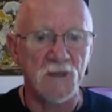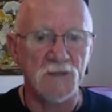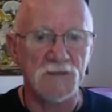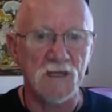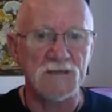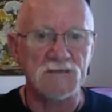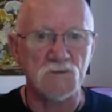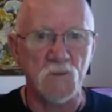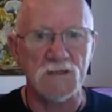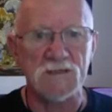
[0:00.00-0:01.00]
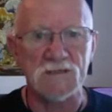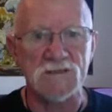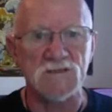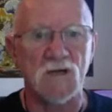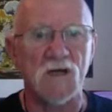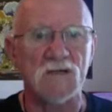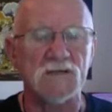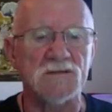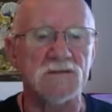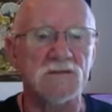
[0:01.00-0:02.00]
So that's what this talk
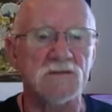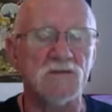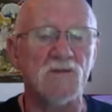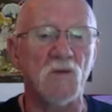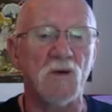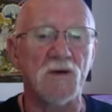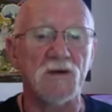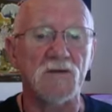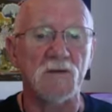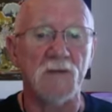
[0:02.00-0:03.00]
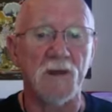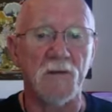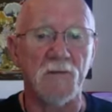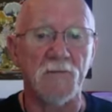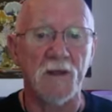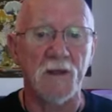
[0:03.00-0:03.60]
is, this morning, is about.